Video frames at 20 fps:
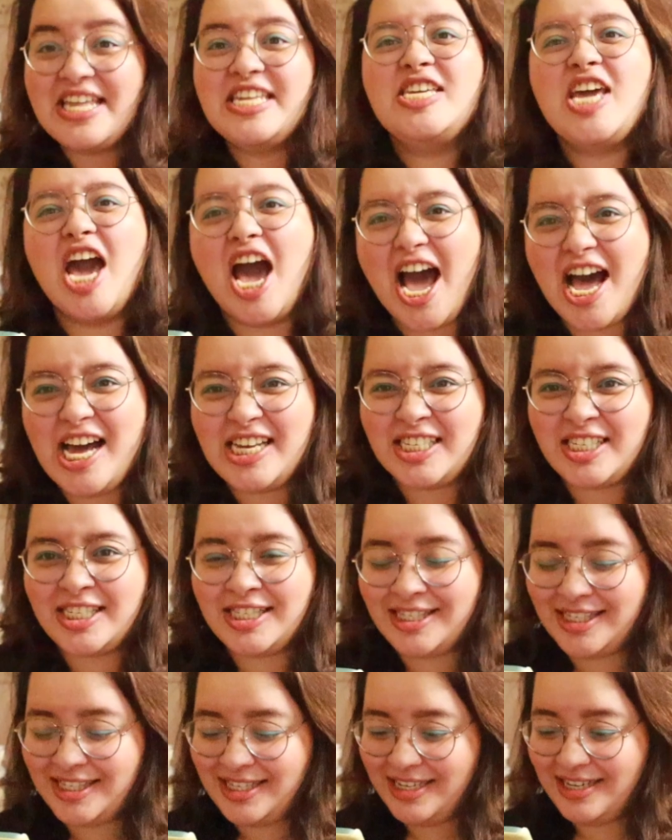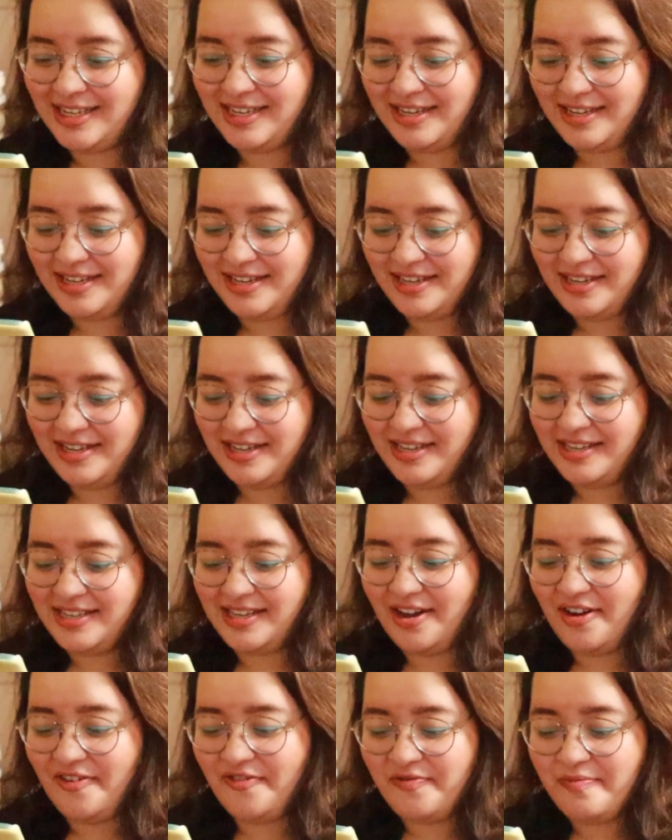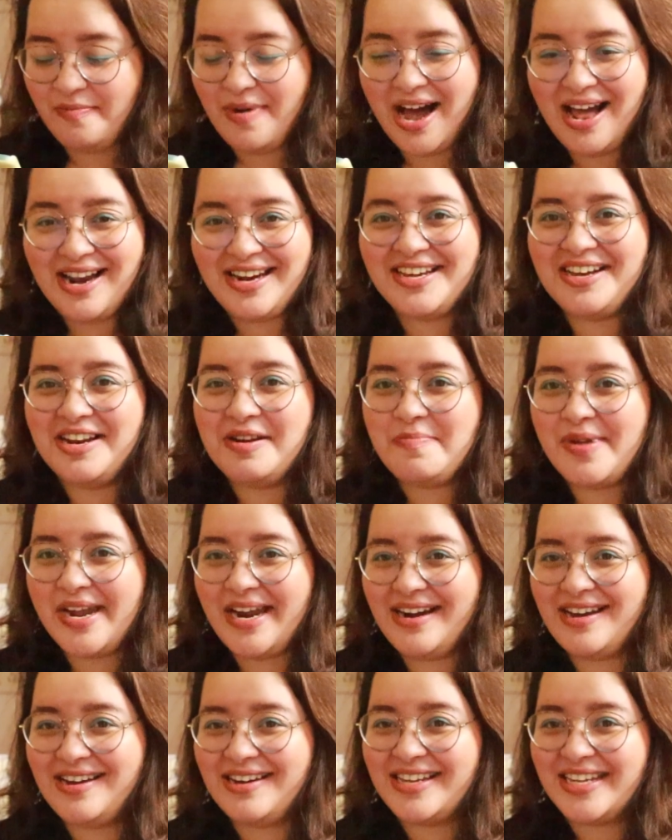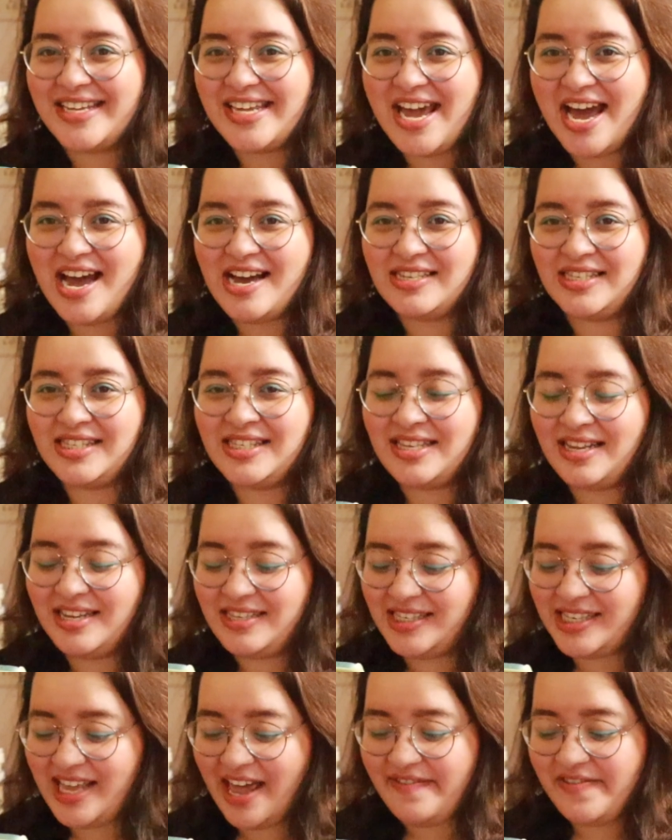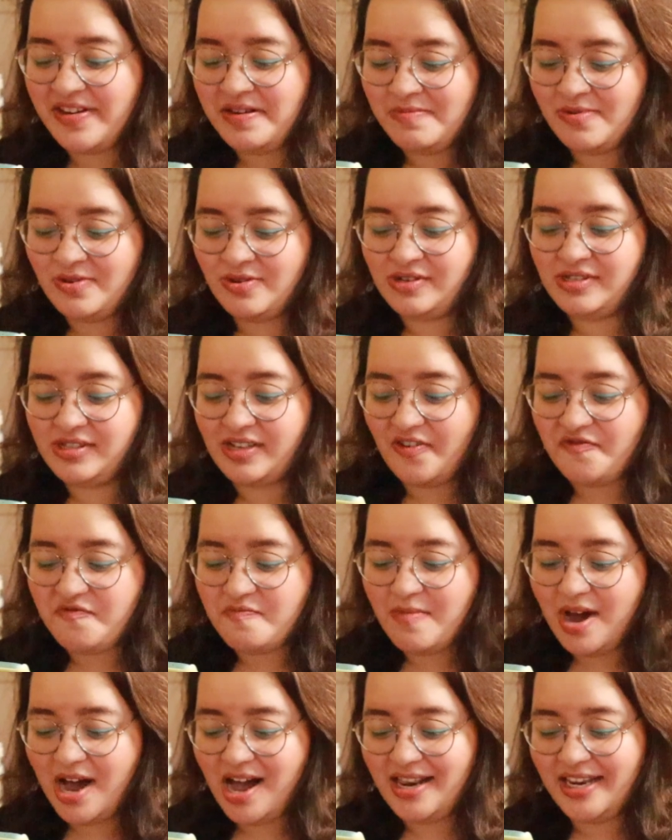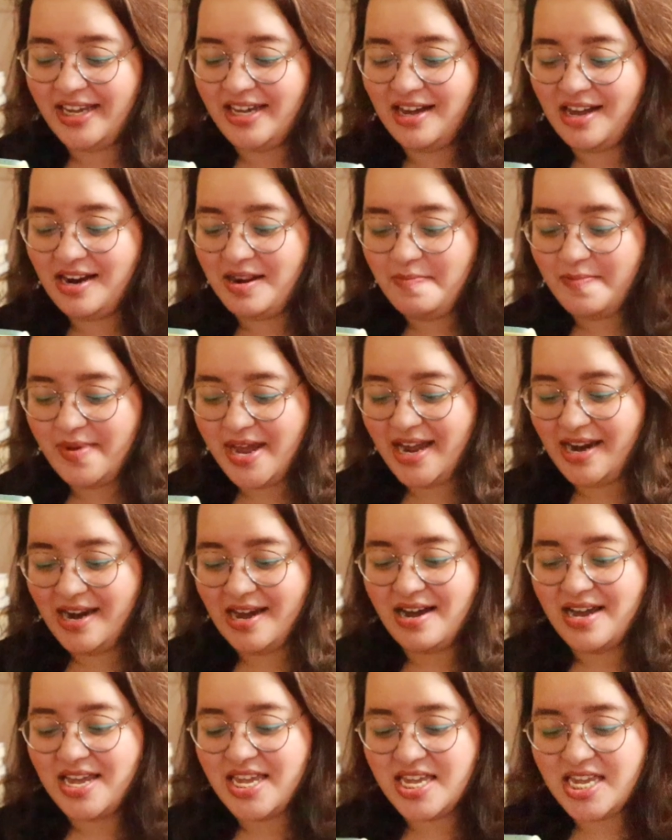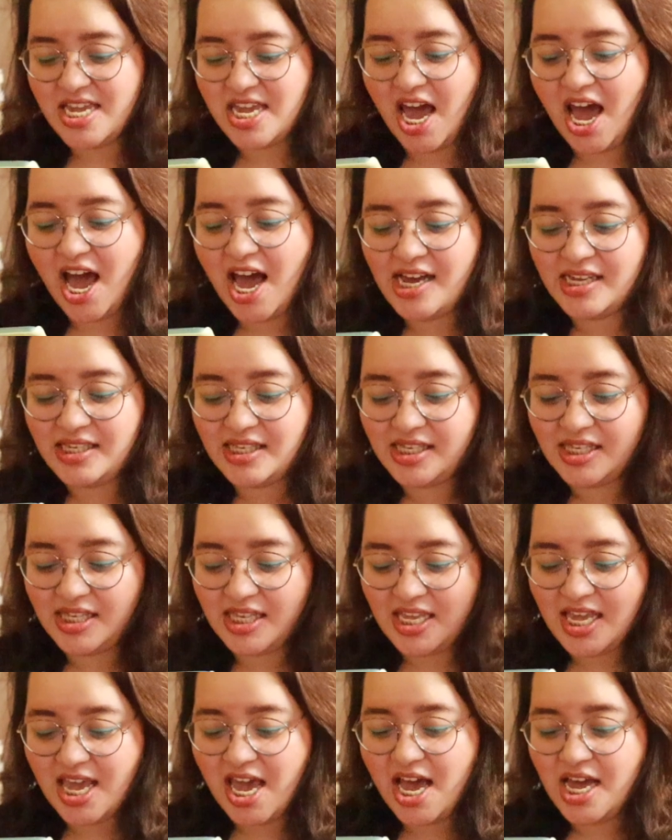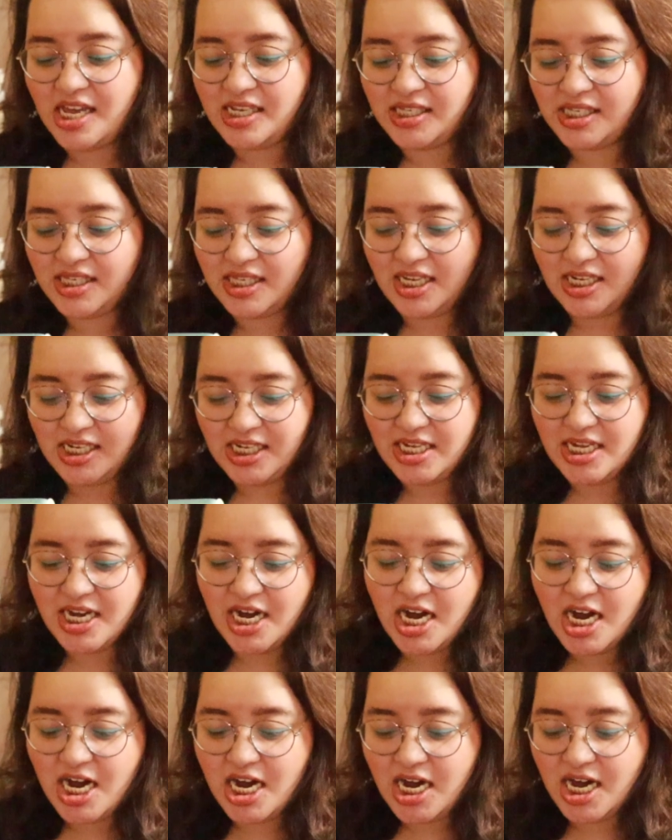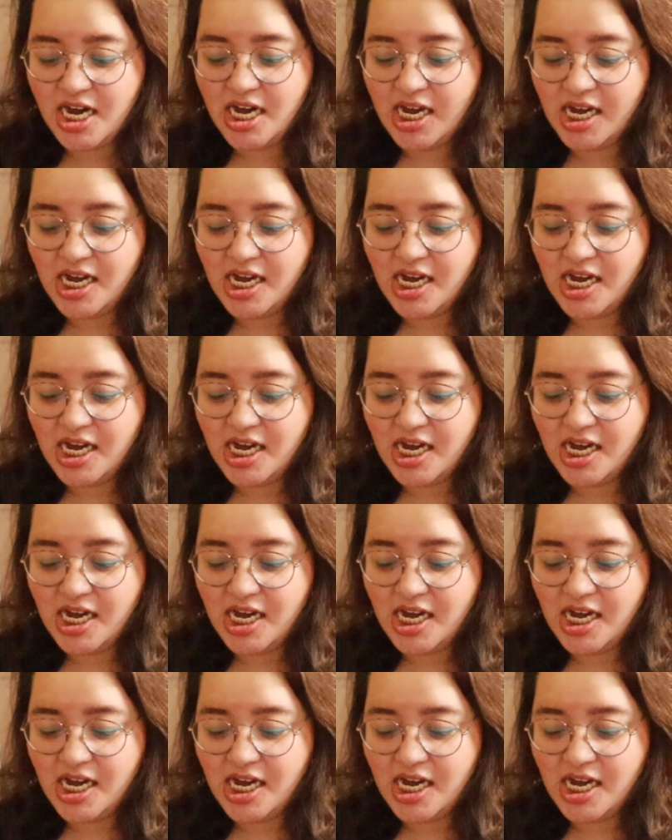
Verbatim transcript: Yes. Of Maali Almeida, yes. 7 Moons of Maali Almeida, yes, yes, yes.